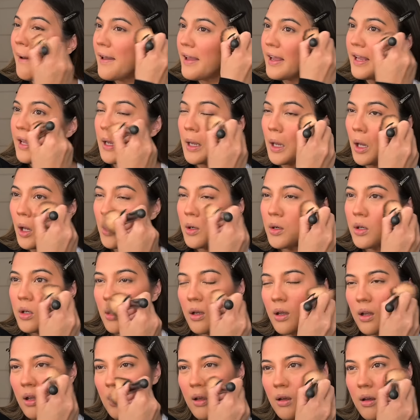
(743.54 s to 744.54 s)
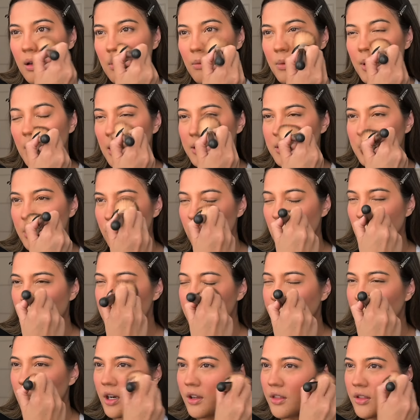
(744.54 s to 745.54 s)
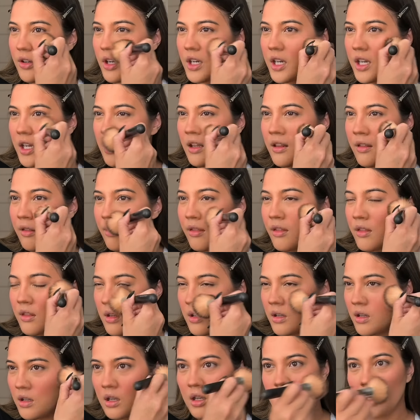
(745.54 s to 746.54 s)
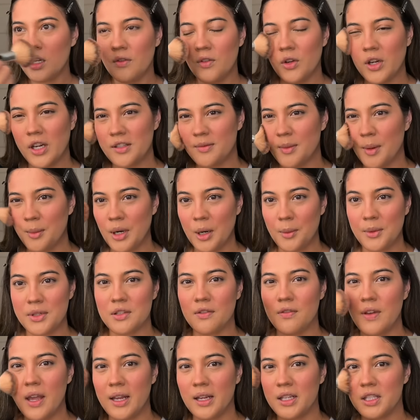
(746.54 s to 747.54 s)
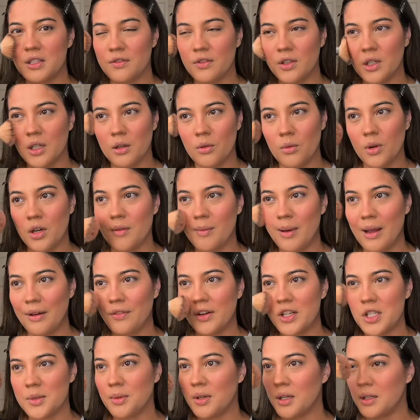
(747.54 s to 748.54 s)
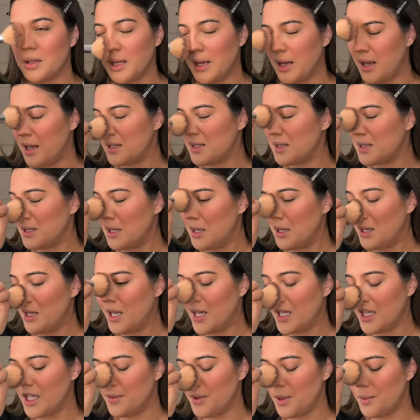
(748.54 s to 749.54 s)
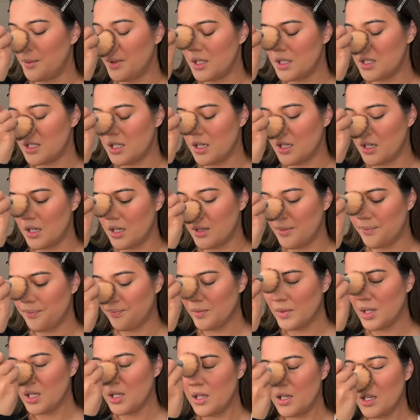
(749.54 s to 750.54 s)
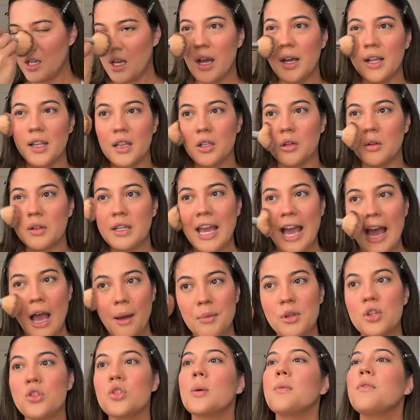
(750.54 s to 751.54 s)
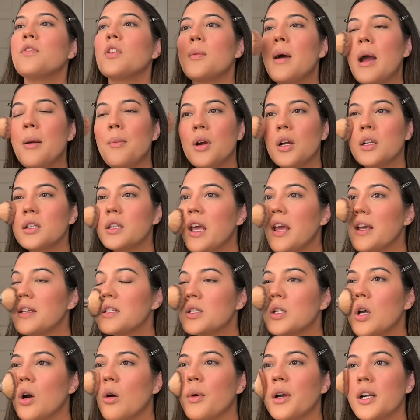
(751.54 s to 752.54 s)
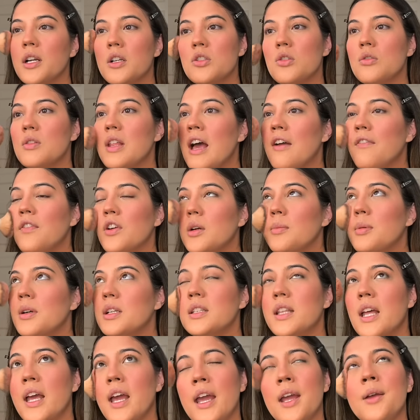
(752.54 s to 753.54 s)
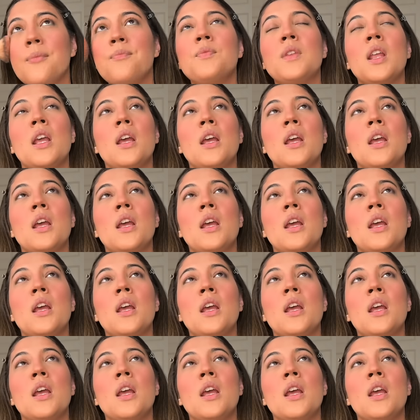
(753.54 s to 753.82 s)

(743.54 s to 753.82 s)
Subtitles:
And we all took trips for our 30th. If you guys remember, I went to Vegas for one of my friend's birthdays. And then we went to a little cabin trip for my birthday, so we're gonna do that for our birthday.